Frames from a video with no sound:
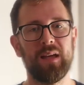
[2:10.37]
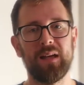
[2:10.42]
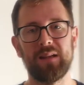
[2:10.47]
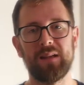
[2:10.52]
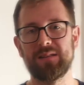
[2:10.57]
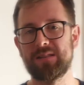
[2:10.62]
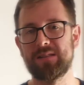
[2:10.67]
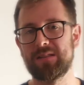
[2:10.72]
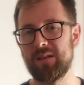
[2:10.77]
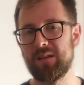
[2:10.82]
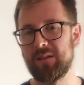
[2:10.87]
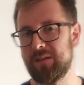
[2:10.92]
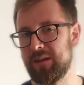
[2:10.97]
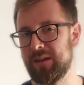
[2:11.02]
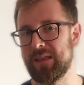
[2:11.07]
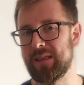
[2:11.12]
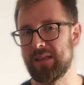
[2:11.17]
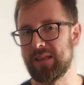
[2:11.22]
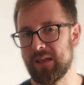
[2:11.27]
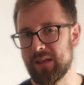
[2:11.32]
And
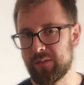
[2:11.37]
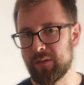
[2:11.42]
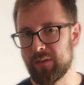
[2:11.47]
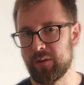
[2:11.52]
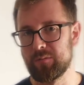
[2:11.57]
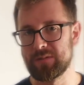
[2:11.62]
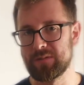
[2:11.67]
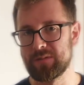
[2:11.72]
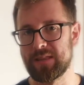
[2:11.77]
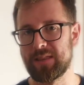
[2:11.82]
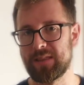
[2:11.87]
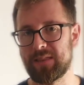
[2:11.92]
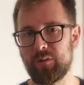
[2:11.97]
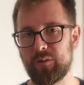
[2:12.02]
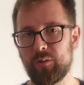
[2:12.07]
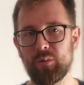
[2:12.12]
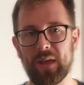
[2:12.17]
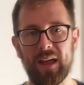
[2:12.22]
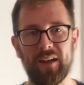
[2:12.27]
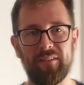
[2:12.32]
certainly, those are the
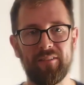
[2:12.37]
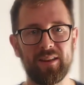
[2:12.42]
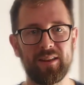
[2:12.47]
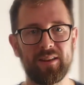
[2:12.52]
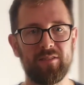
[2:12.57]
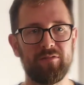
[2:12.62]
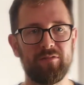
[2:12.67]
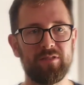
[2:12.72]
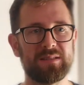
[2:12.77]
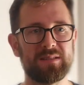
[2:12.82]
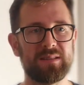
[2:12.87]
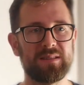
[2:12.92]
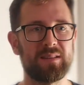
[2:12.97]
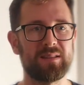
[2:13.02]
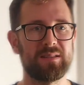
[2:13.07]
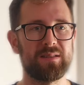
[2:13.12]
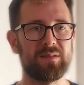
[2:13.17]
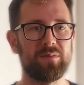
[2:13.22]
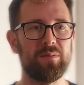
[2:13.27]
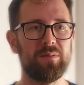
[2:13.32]
two
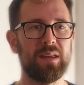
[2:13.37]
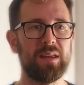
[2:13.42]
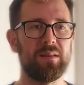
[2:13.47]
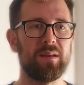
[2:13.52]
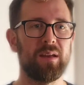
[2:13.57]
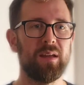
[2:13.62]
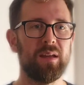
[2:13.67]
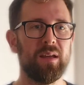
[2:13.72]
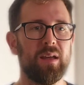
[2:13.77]
characteristics you need.